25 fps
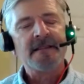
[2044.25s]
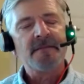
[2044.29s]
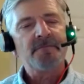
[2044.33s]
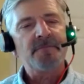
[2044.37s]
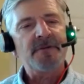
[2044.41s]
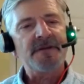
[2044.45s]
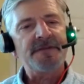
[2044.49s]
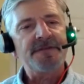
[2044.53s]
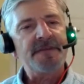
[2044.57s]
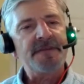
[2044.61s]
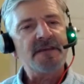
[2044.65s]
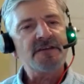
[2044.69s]

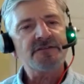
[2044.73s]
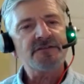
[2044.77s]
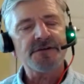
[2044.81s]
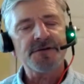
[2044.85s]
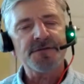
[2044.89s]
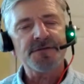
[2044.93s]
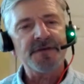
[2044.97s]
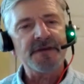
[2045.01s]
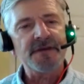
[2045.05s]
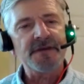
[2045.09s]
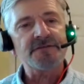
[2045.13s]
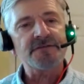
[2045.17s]
But these are
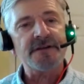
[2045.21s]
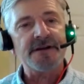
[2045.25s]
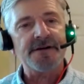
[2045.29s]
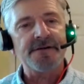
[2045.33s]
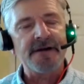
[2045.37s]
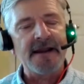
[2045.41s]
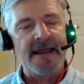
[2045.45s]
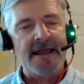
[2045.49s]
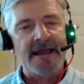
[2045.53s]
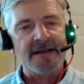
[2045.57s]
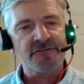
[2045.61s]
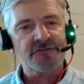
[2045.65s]
things that are
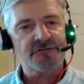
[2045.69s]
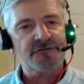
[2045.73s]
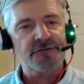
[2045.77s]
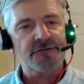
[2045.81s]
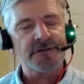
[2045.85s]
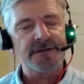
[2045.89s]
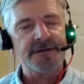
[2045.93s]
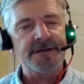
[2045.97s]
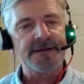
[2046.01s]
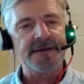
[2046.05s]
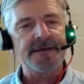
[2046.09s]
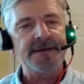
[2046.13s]

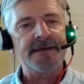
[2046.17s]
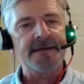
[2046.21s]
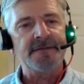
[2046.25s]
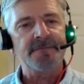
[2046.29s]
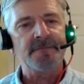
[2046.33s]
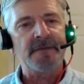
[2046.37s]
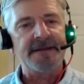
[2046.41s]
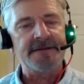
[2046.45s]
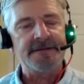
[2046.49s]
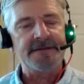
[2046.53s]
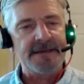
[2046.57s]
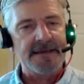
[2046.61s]
naturally in
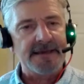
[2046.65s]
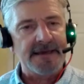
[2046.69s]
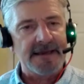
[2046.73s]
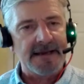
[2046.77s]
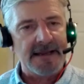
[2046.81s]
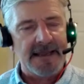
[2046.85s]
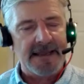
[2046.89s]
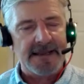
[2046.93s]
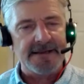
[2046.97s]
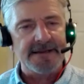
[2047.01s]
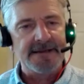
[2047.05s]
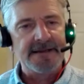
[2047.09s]
my
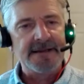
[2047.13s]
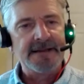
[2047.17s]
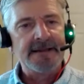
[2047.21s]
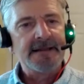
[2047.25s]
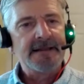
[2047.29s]
DNA.